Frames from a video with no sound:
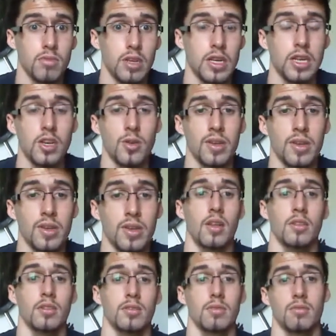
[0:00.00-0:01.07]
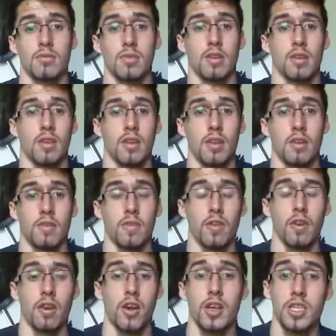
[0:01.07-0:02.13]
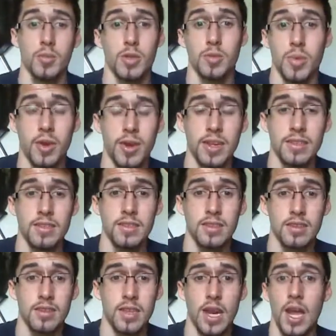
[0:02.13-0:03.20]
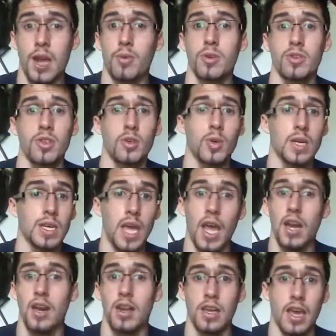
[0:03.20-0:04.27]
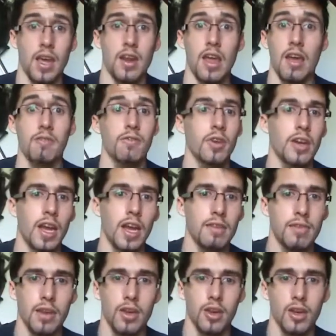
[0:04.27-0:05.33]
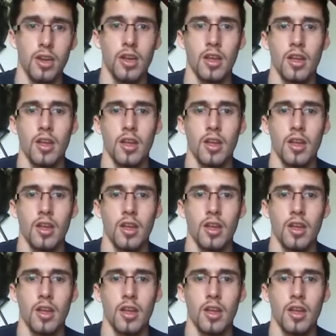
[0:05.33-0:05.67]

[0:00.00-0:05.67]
in US dollars for an awesome experience that I would do again and again every night if I could,